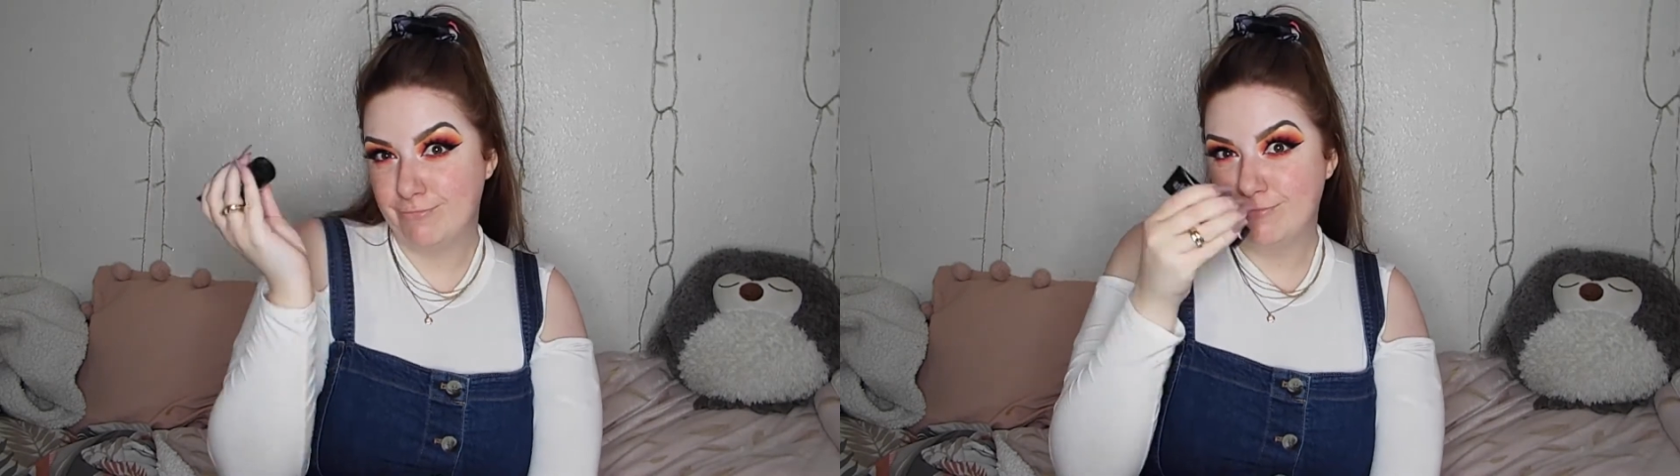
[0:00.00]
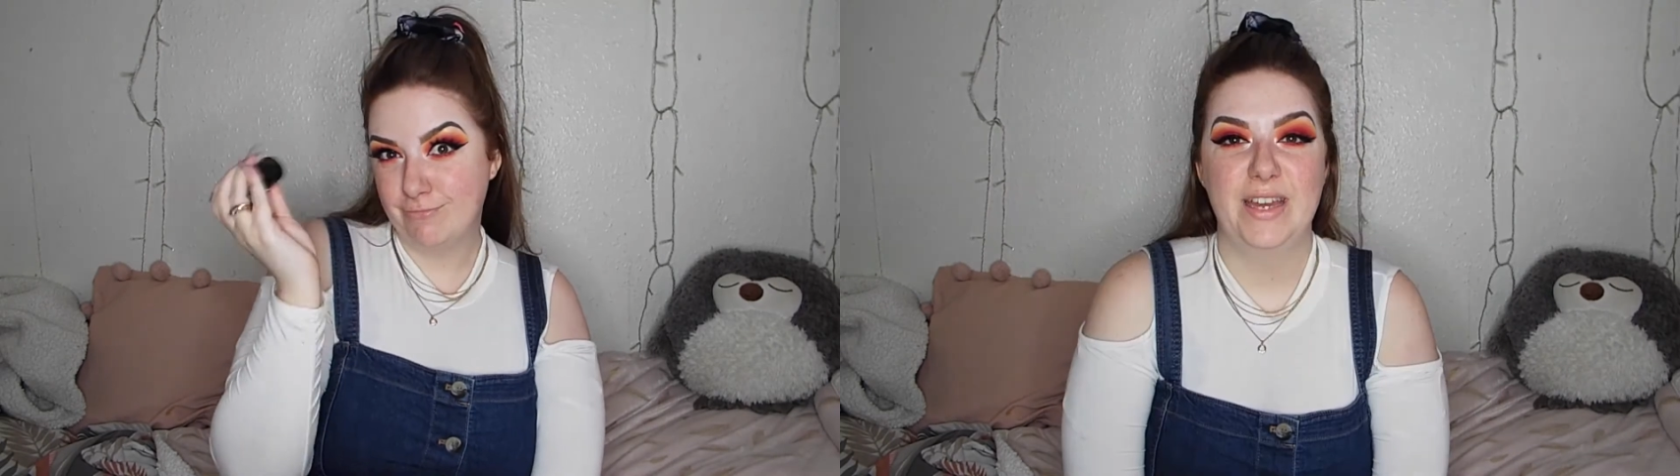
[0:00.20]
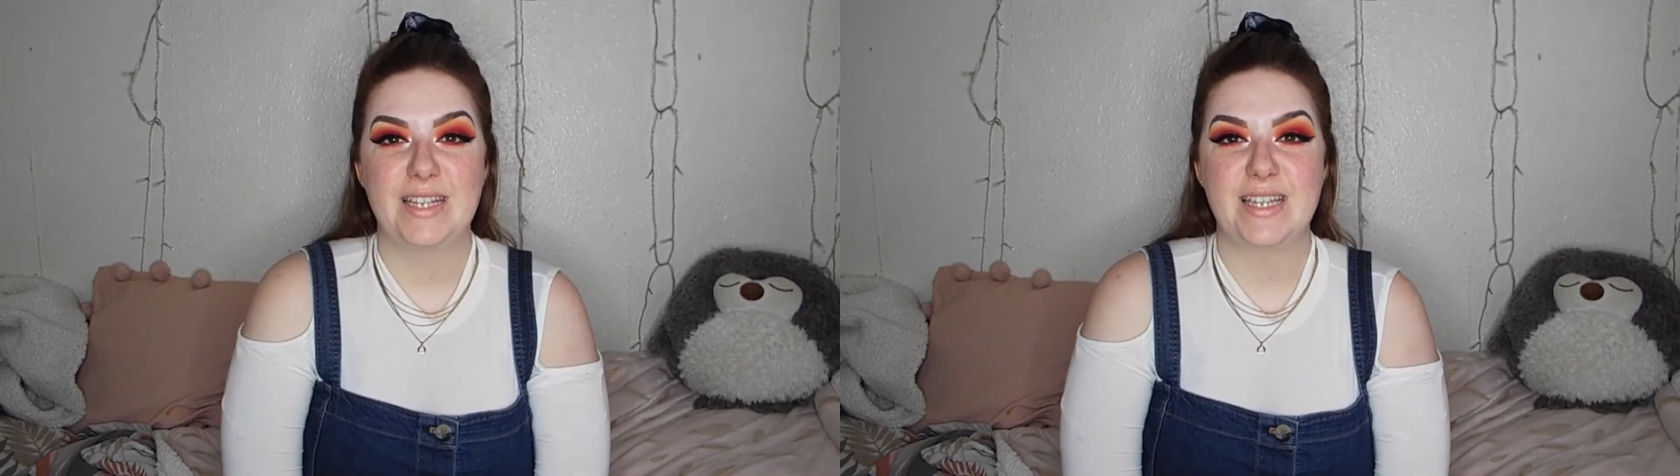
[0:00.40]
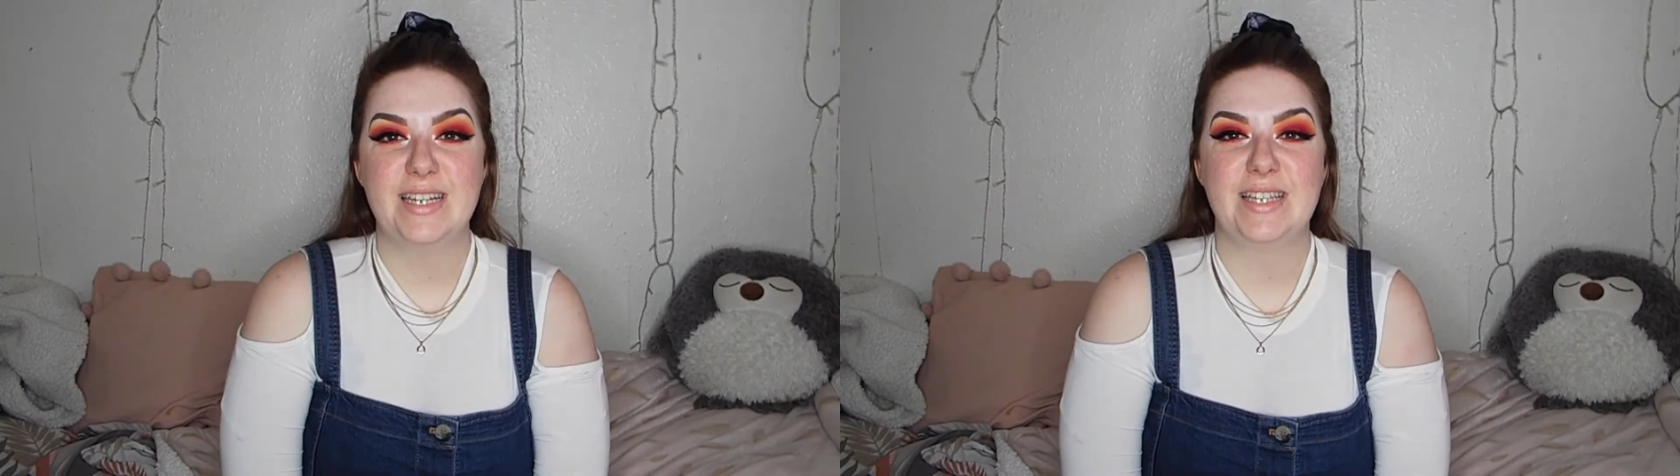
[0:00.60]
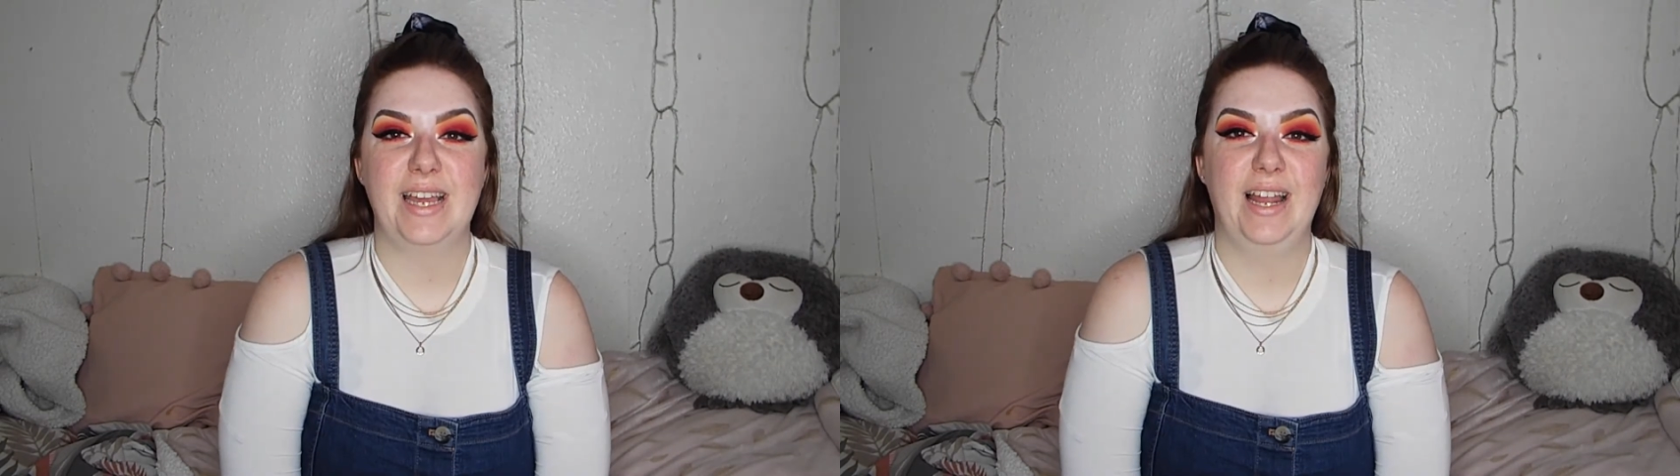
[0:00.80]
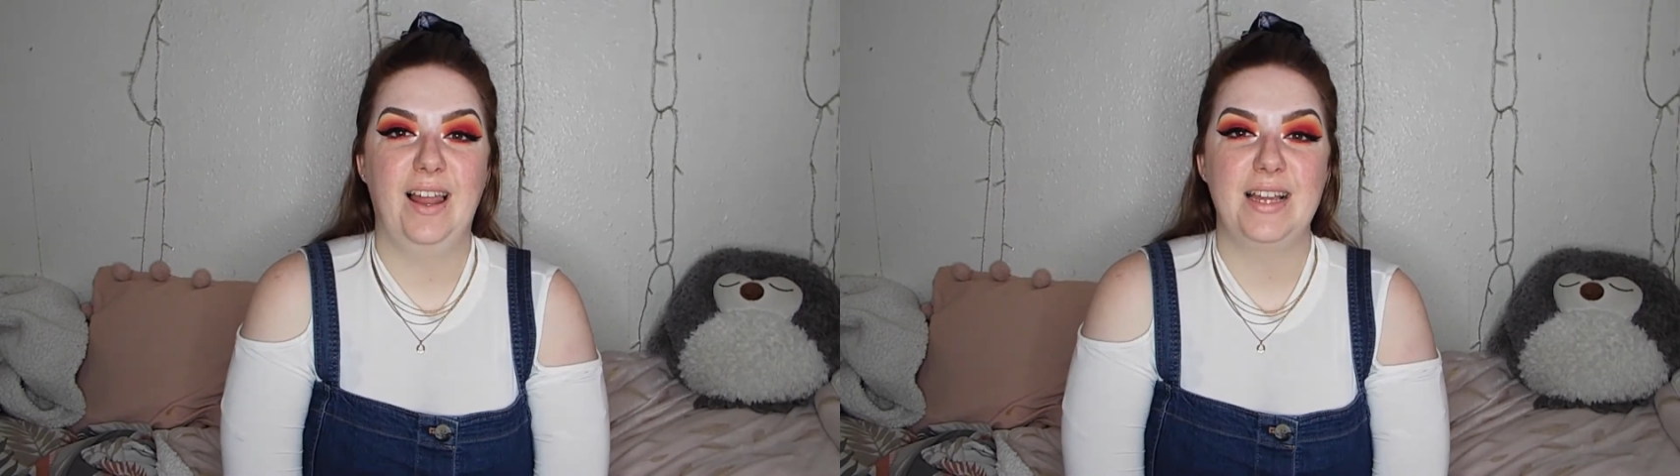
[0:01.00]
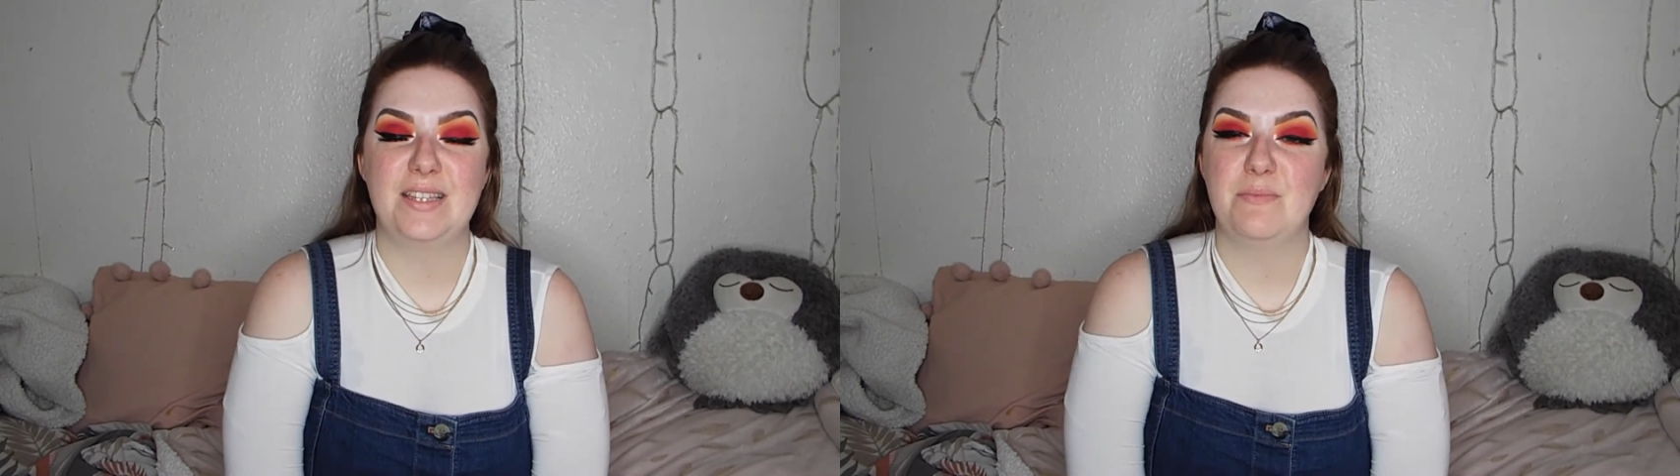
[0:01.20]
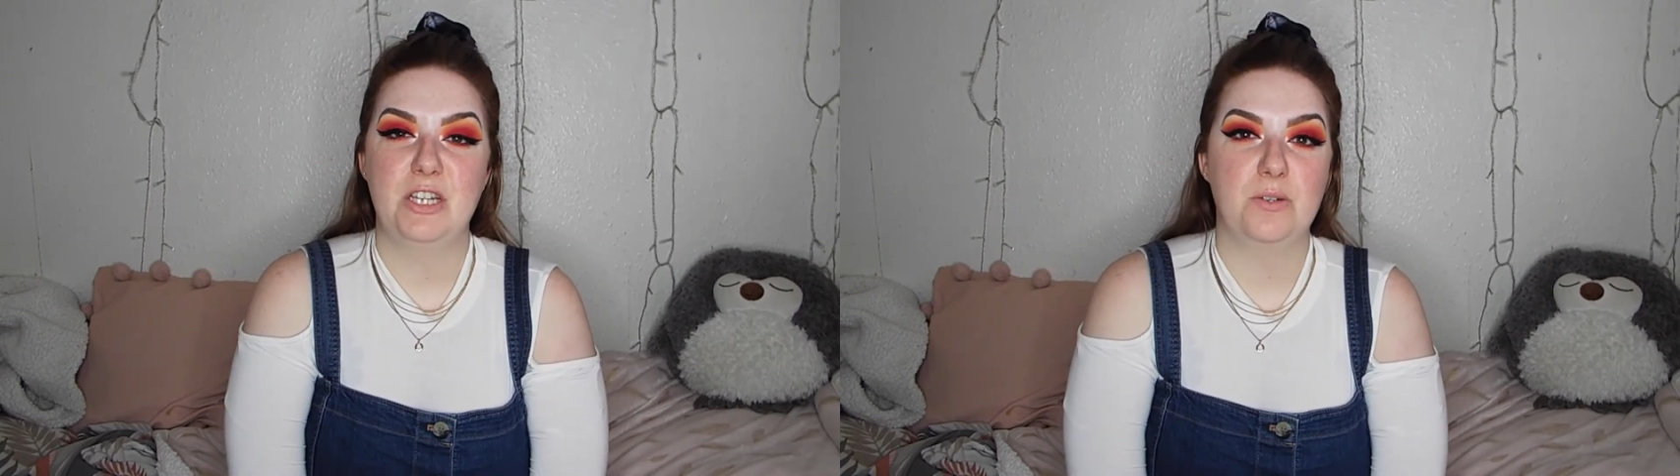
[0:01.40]
This is a light to
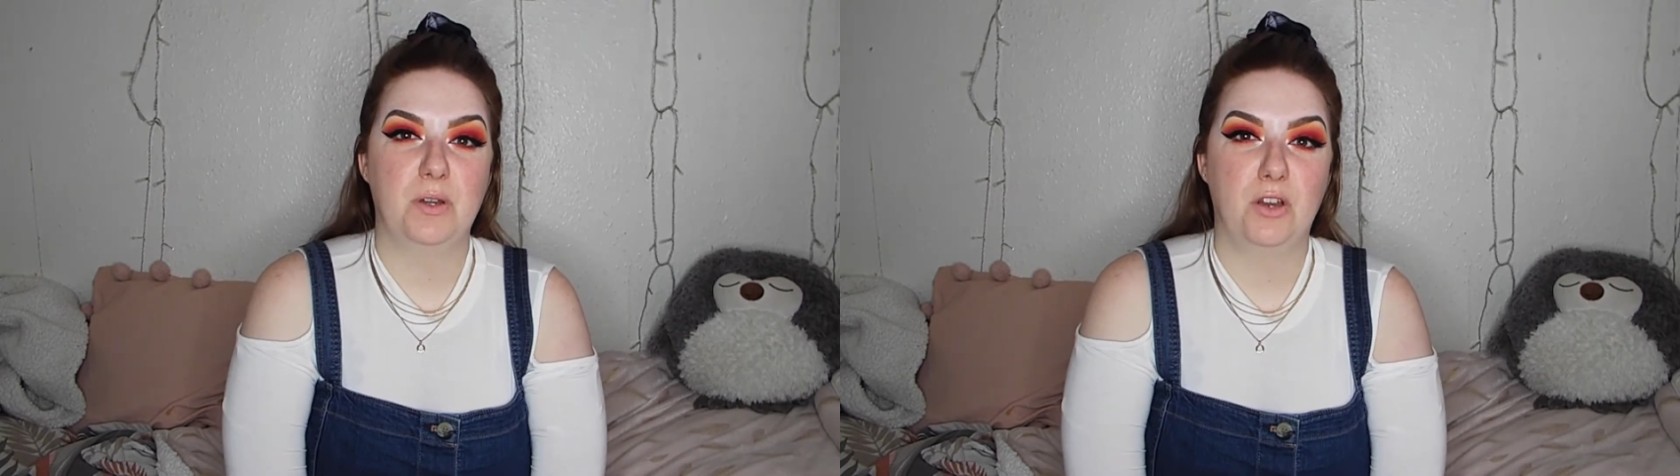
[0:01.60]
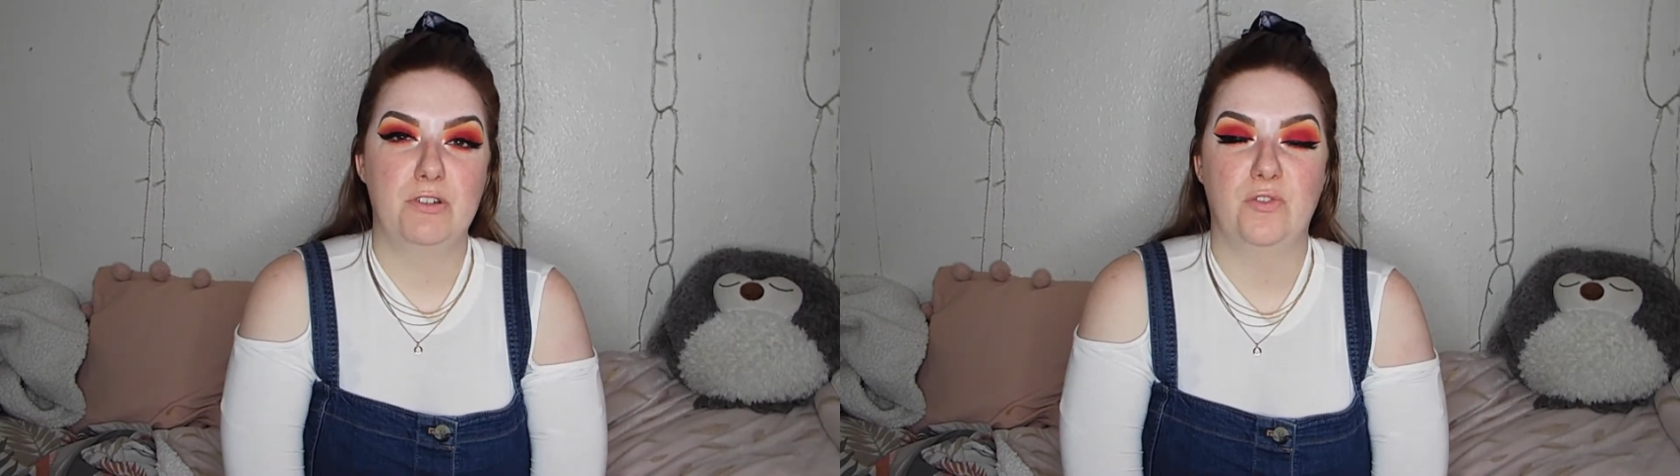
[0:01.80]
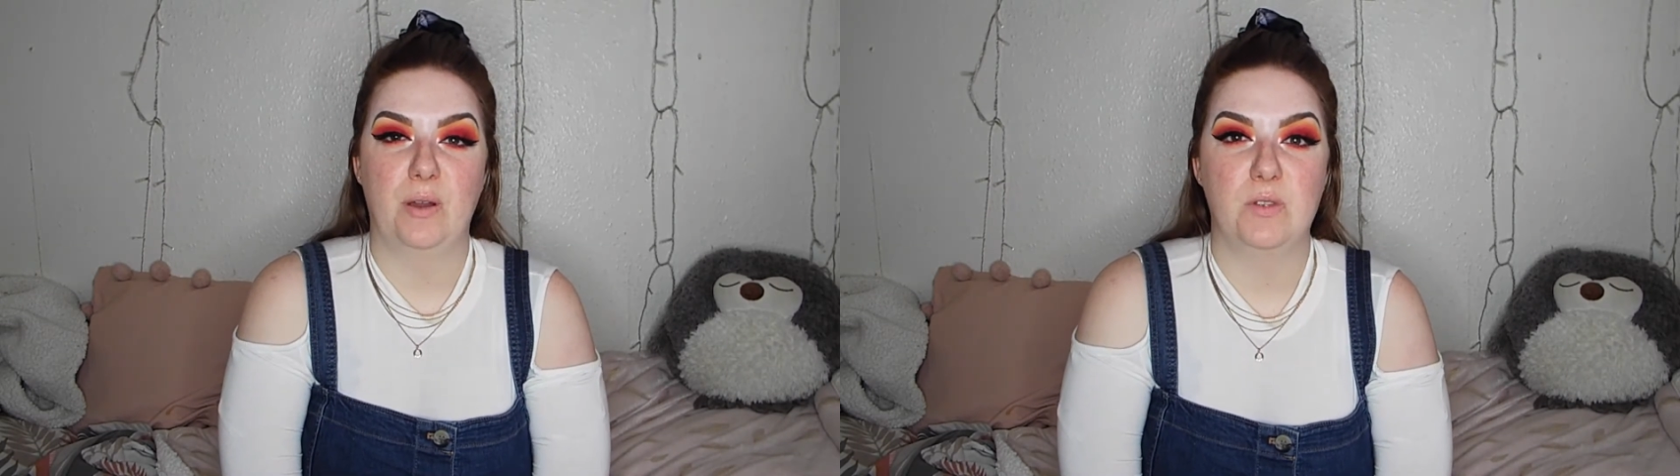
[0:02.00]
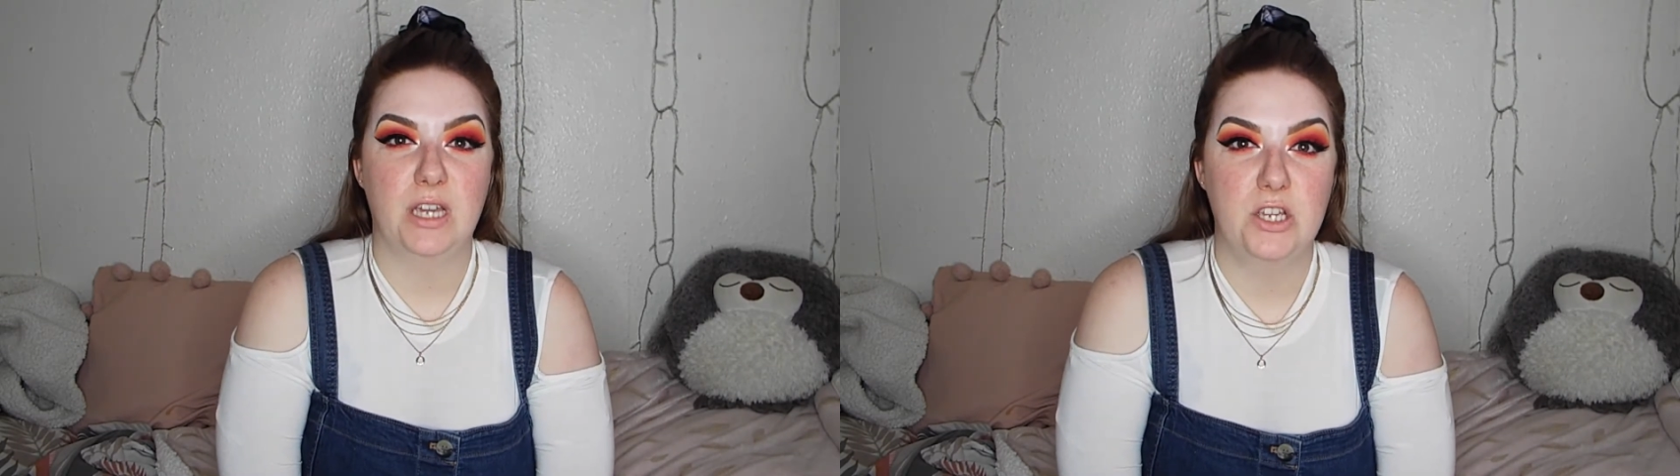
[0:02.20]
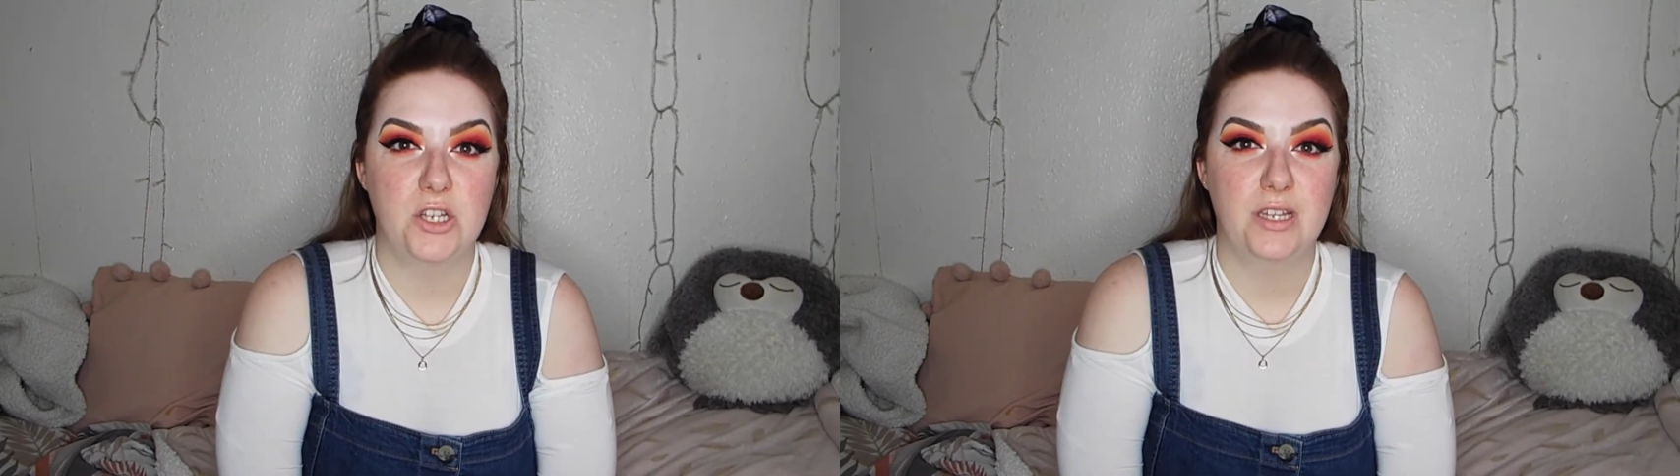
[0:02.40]
medium coverage foundation.